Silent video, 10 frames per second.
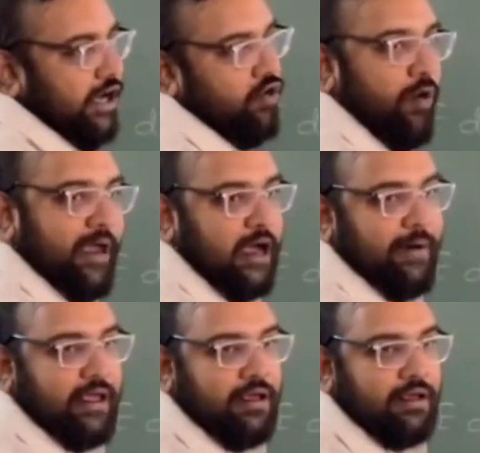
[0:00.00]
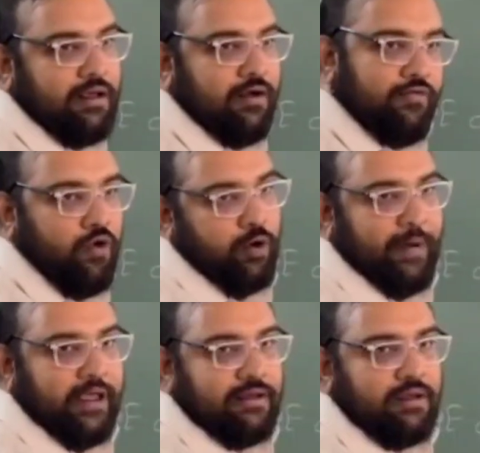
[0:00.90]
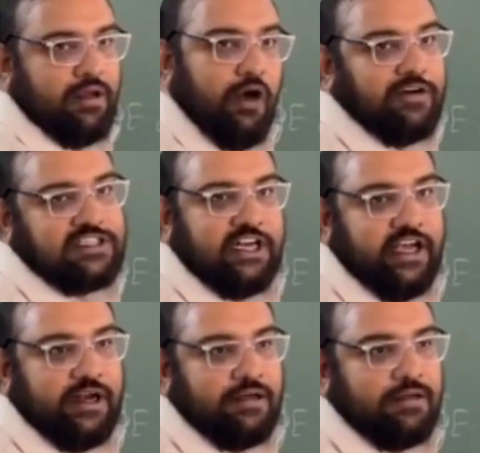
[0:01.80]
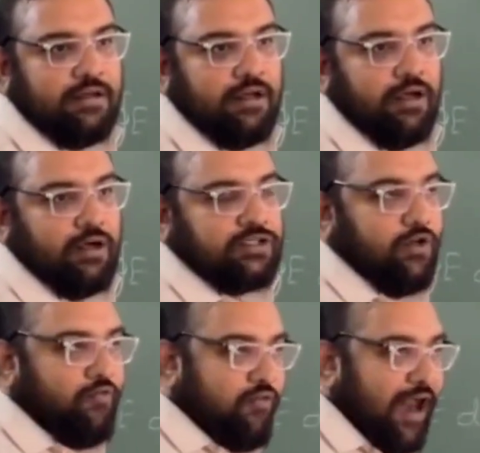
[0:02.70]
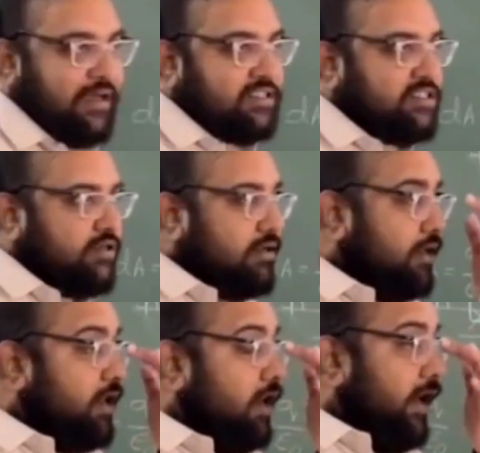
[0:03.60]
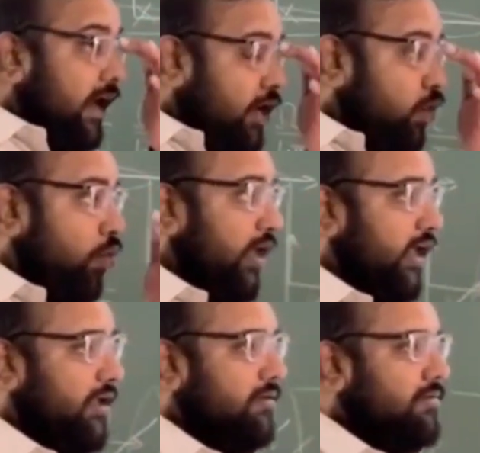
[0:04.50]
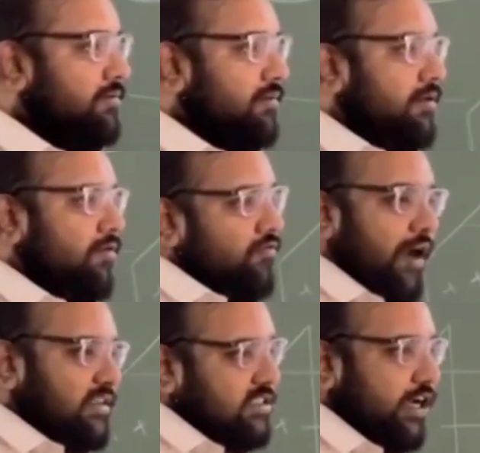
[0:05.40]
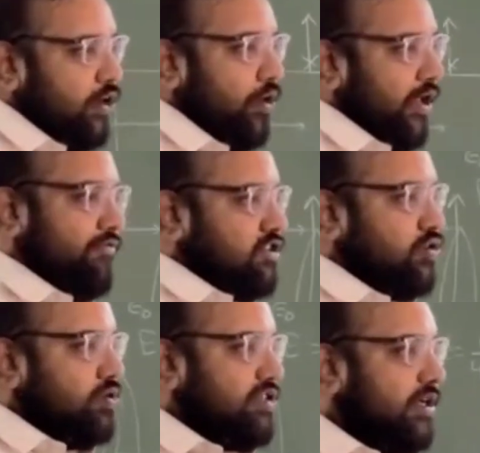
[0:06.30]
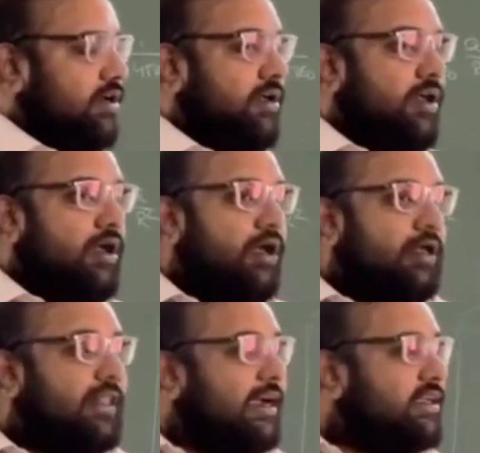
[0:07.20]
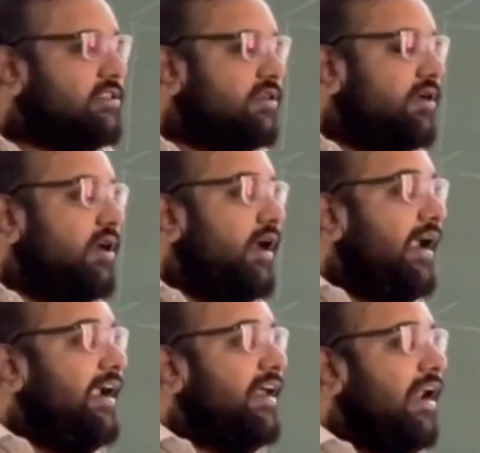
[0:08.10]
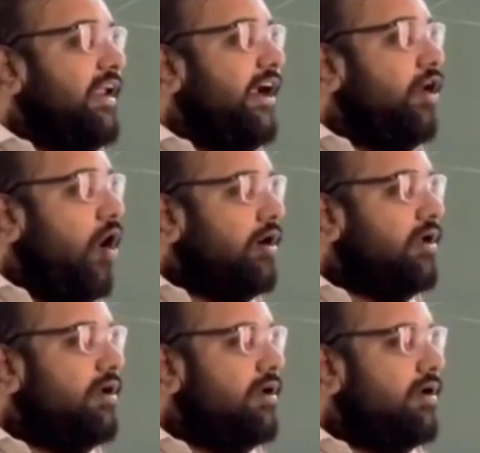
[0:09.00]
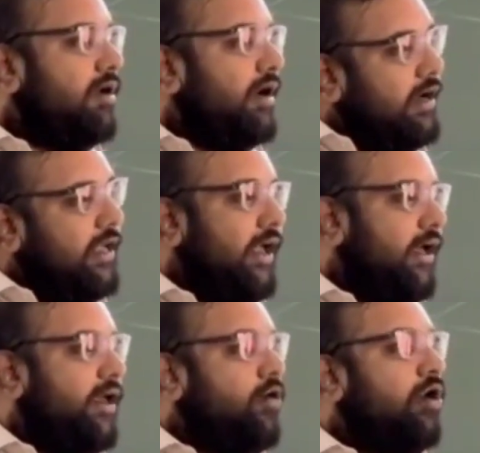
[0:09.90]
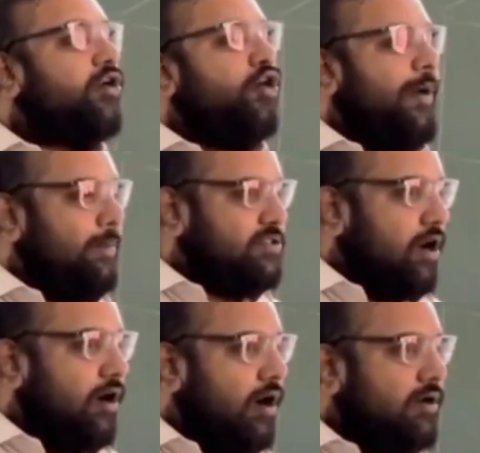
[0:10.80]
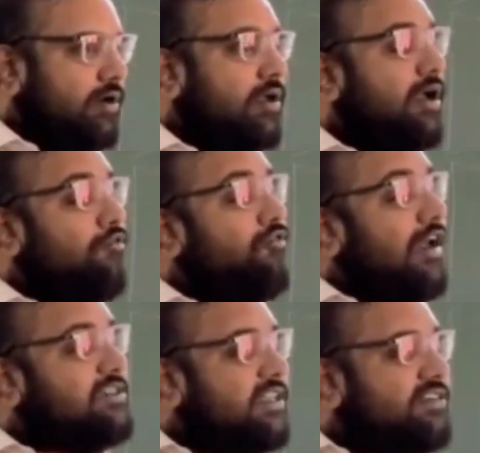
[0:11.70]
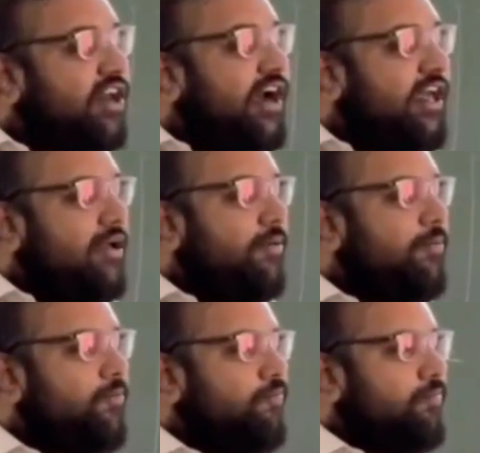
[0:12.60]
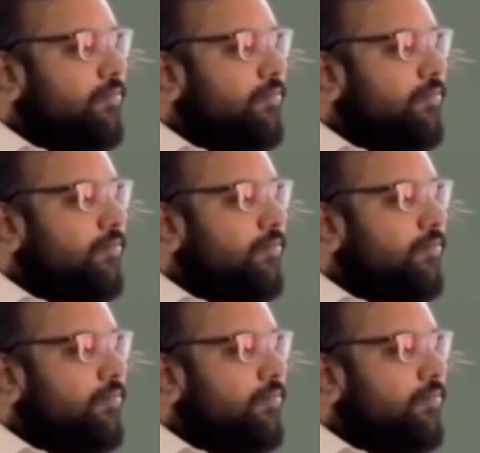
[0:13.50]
Into omega by 4 pi. Now it is clear now? So flux in 2D, first question. That is integral E dot dA equal to Q by epsilon naught. Flux in 3D,